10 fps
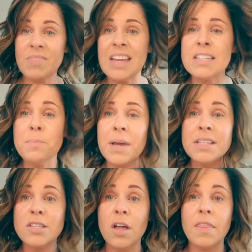
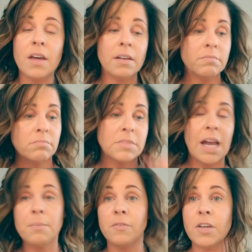depends on the
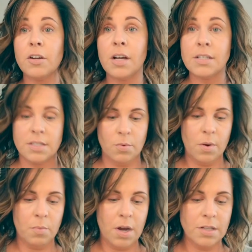time of year as to
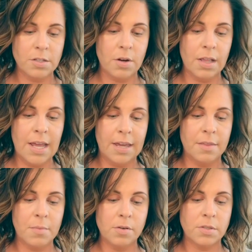what bronzer I like
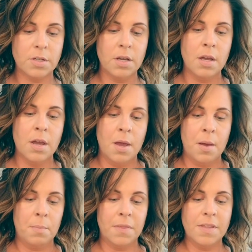the most.
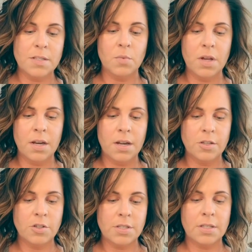But this
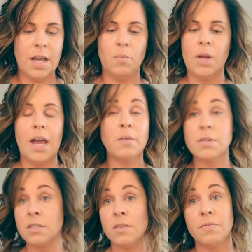one, just when I
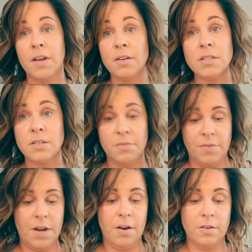was the fairest of
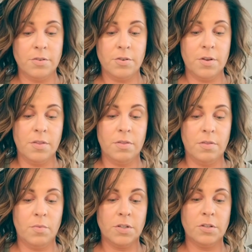fair during
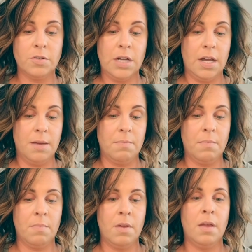the winter
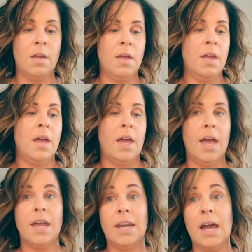time,
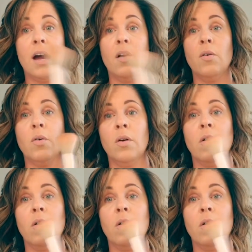and now